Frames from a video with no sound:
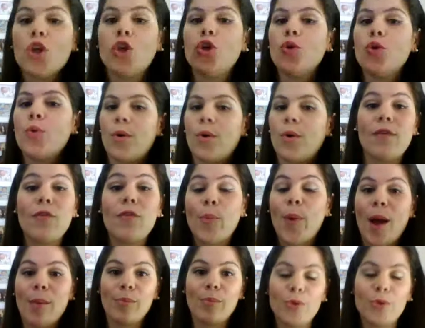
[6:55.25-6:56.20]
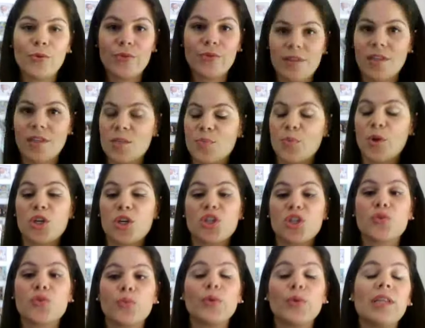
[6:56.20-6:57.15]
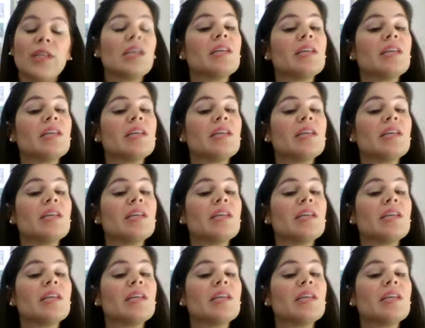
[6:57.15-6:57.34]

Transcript: you won't have a problem using this brush. It's really